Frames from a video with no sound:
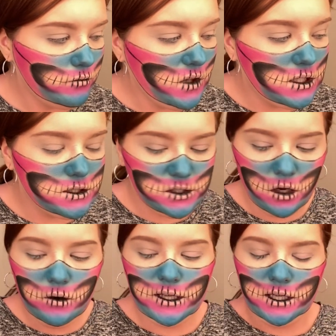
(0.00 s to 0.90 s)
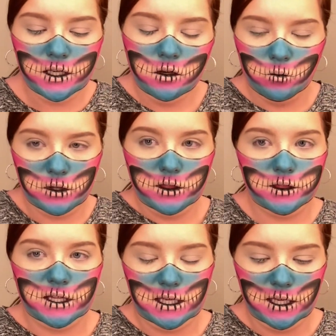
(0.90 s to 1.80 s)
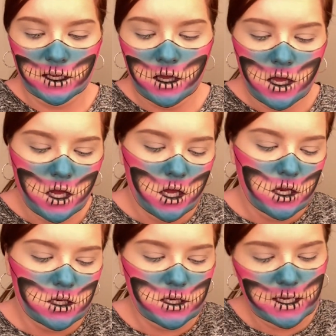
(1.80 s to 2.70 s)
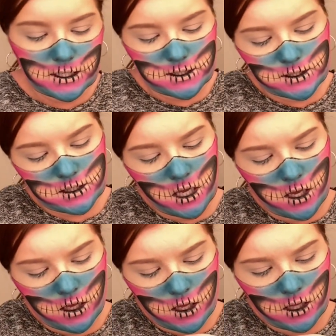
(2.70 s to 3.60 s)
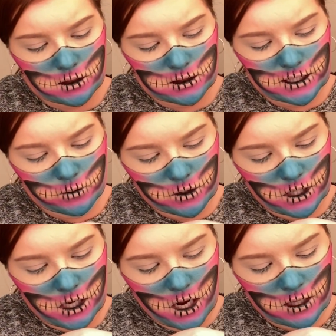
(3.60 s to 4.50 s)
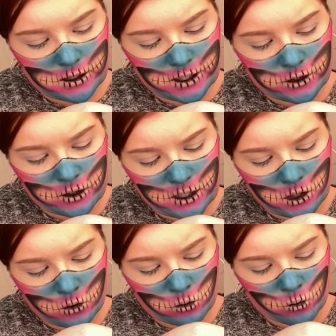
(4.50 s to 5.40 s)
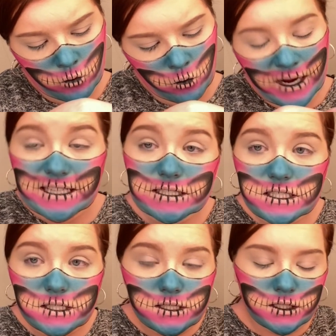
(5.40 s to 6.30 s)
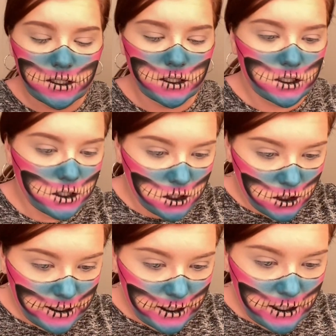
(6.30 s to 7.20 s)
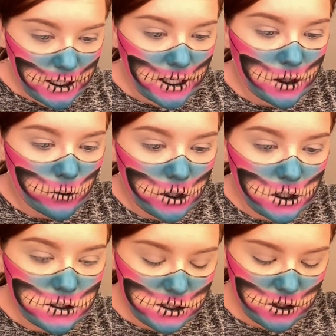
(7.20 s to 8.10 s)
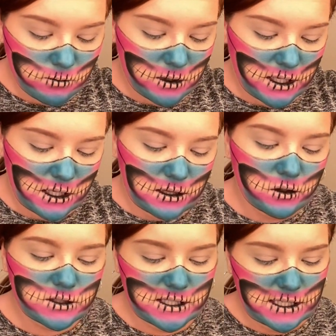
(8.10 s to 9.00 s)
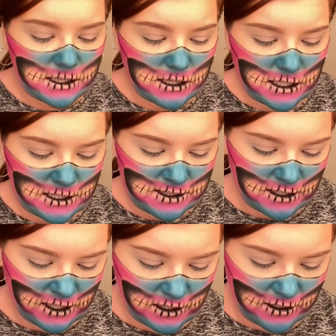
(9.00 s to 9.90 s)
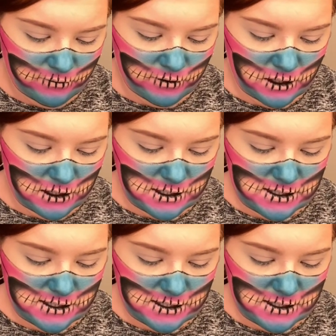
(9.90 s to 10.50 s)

is go in with the NYX liquid eyeliner in white. And we're gonna start making little teethies and kind of like filling this